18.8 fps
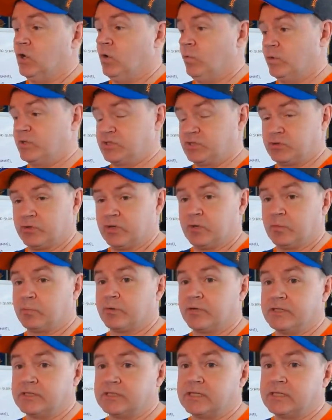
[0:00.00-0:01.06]
which during a
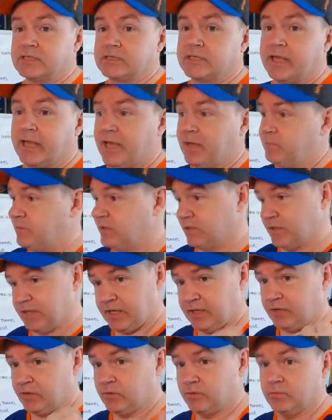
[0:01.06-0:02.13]
preseason game can
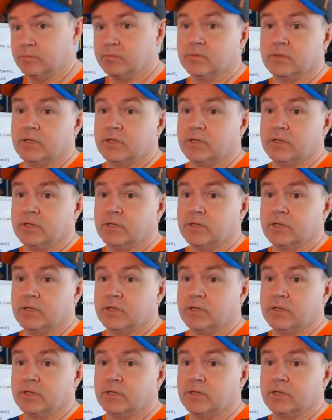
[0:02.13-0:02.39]
get you